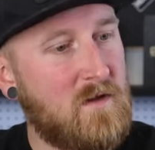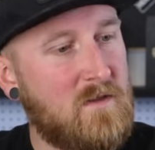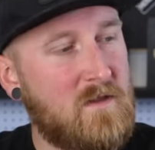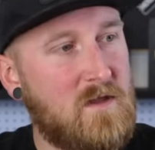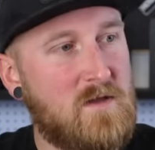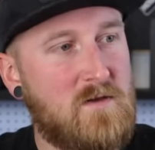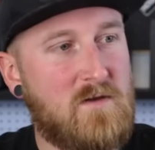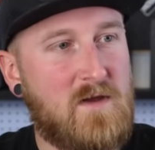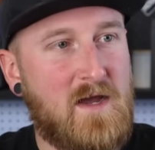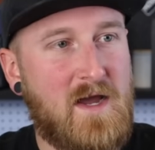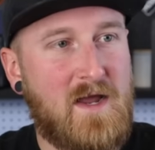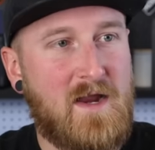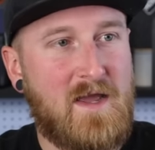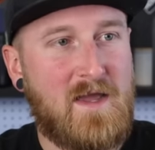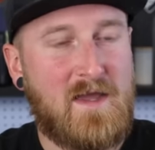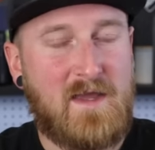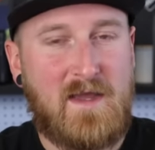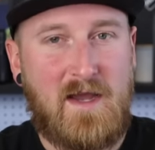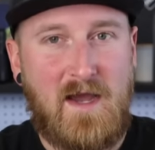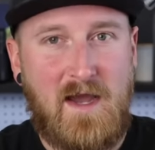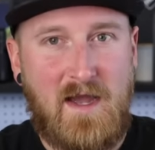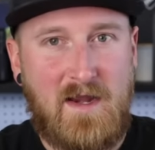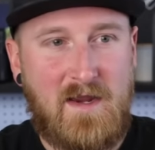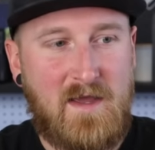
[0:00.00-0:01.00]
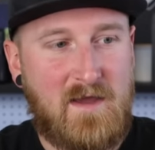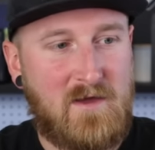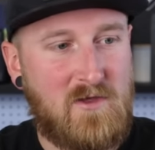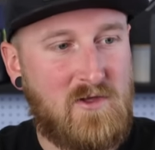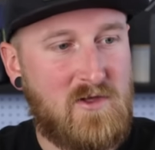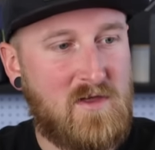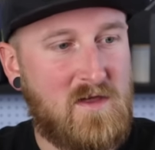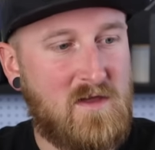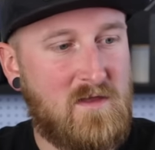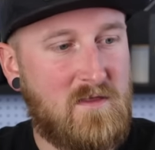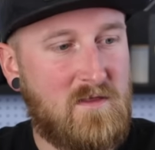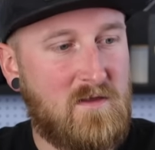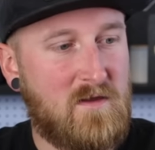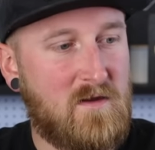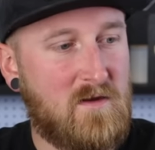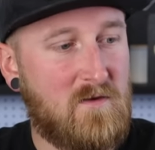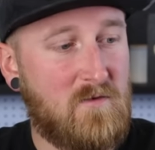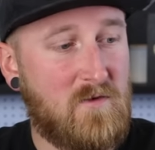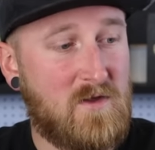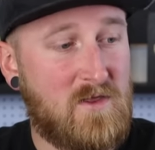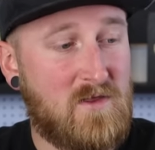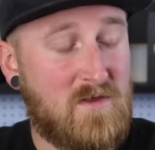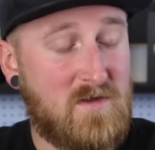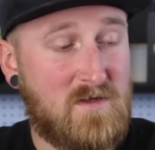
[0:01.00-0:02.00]
And then you got a Kydex sheath here,
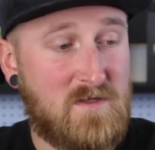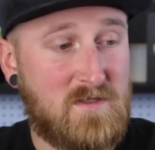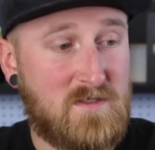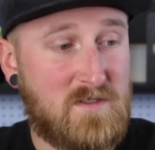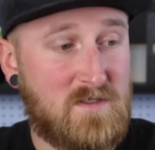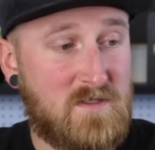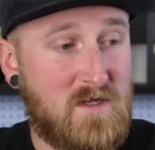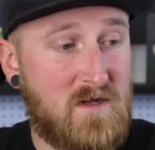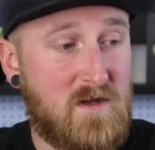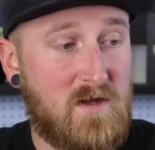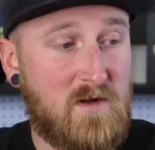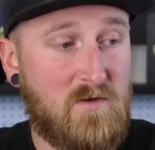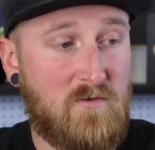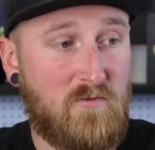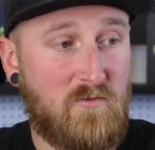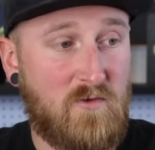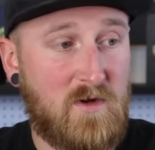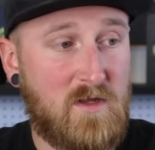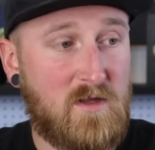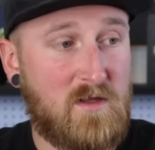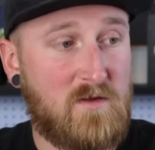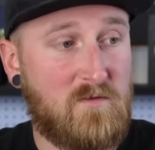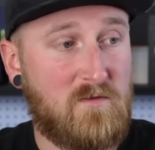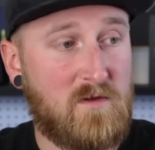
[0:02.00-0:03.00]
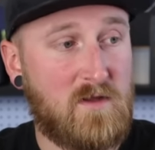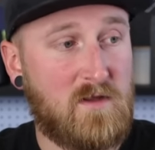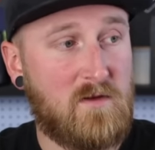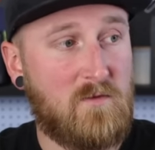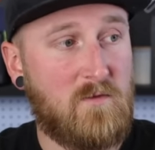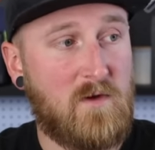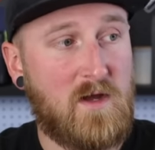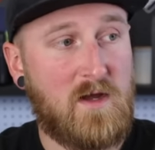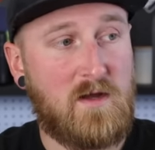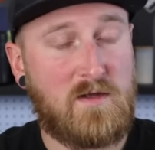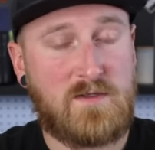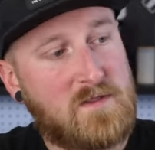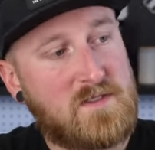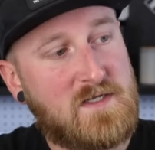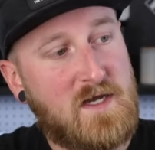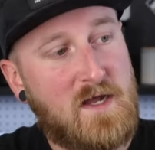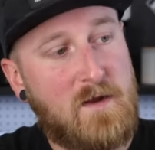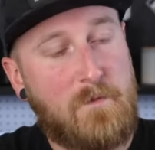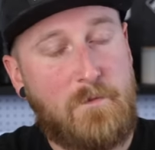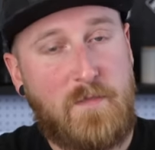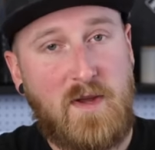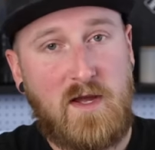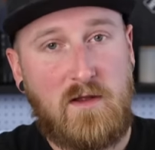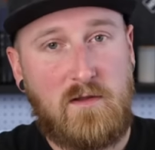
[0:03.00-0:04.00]
which is done really well. It's
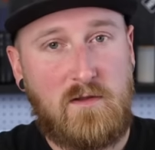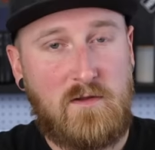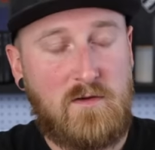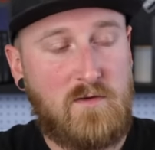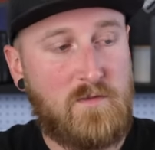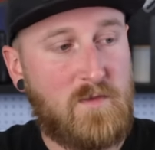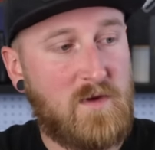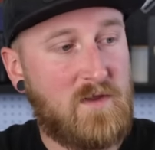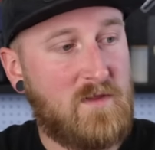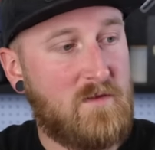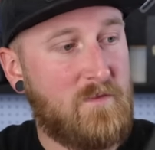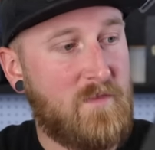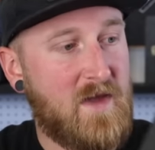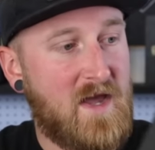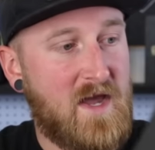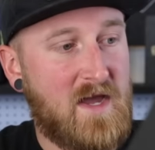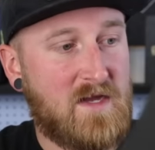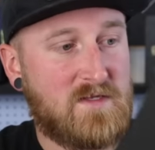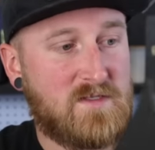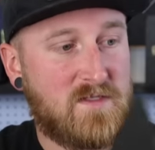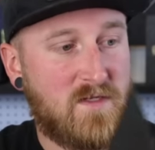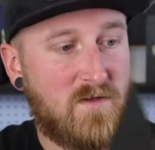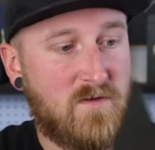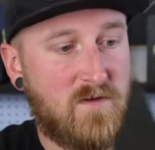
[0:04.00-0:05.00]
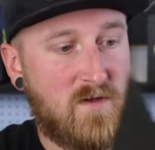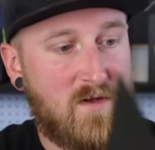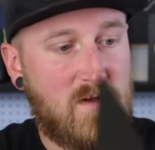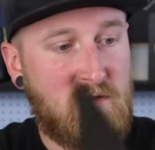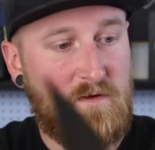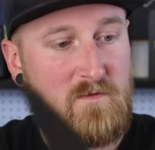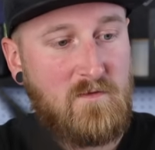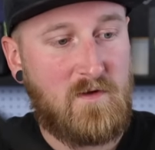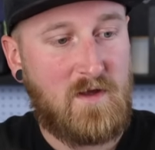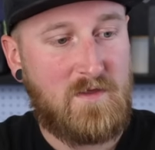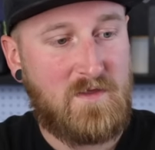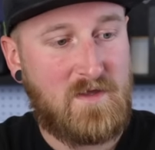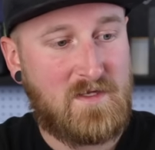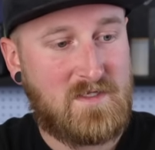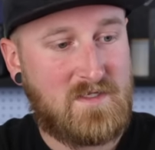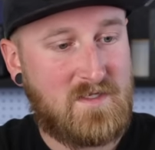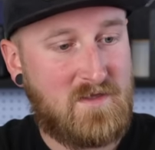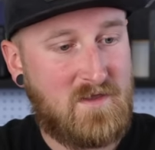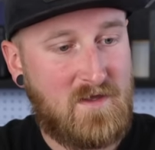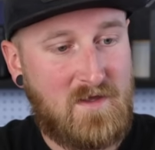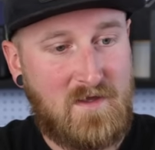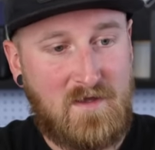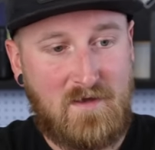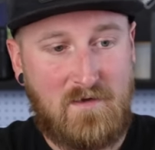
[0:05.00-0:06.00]
got a belt loop on the back, so you could run this
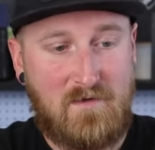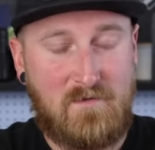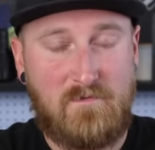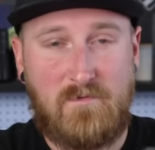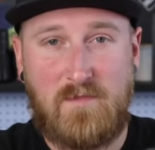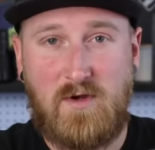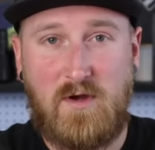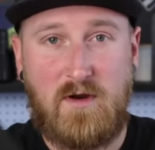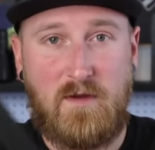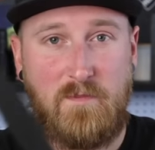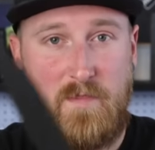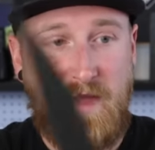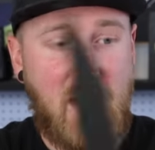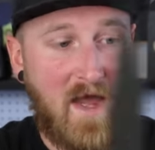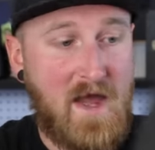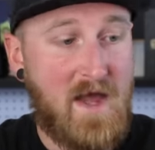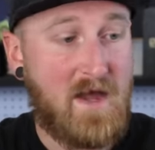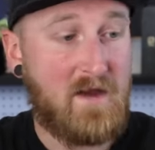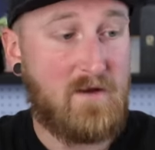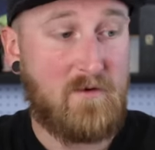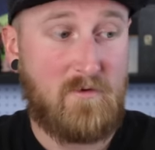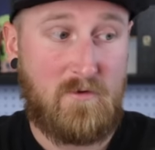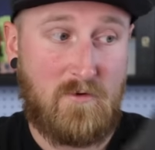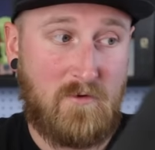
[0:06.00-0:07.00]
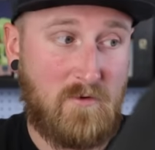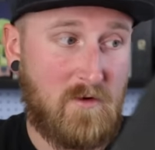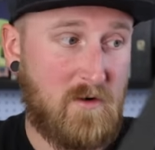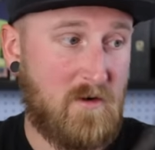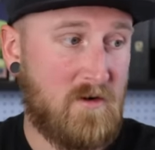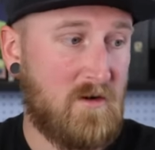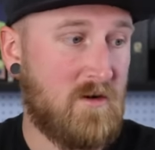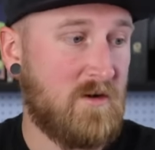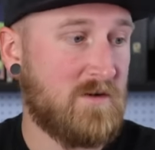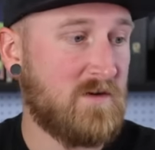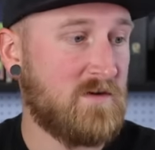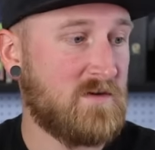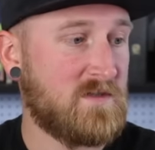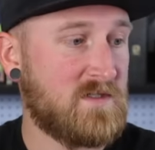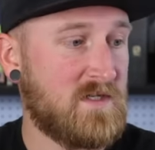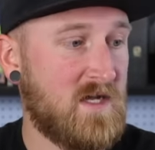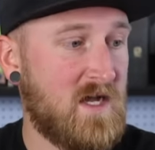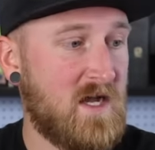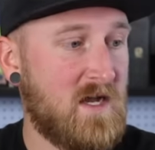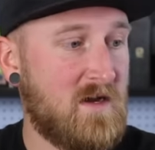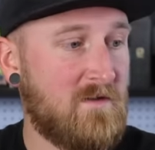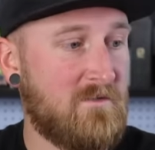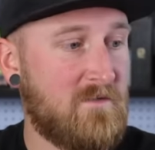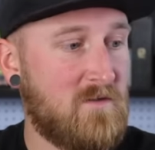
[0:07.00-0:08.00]
thing on a pack or on your
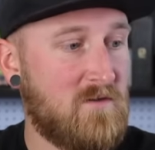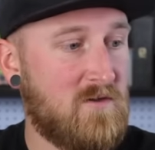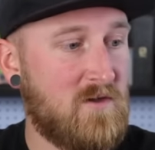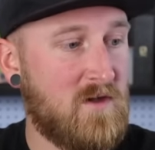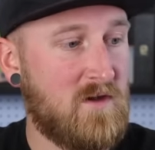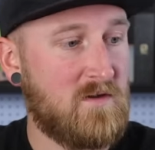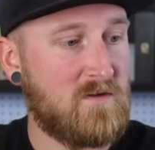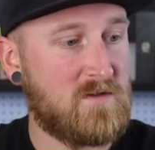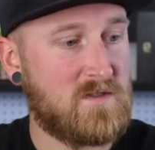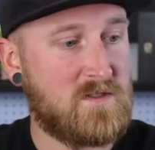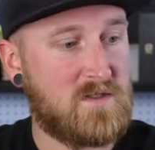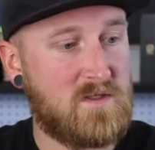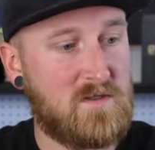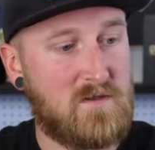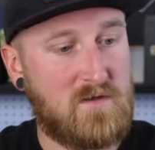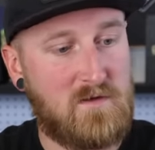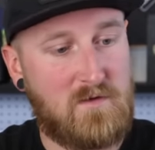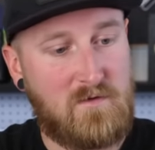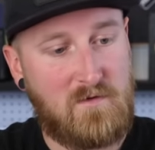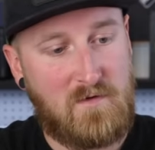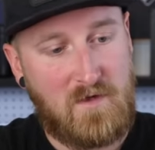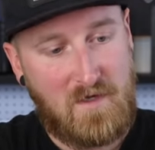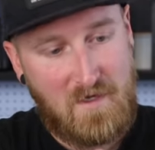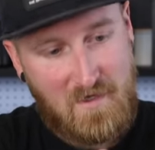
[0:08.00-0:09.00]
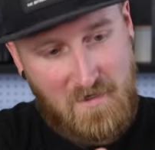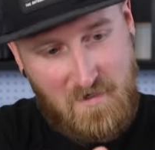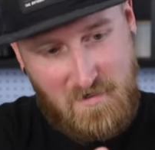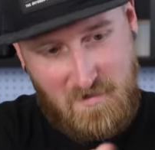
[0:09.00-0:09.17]
side if you chose to.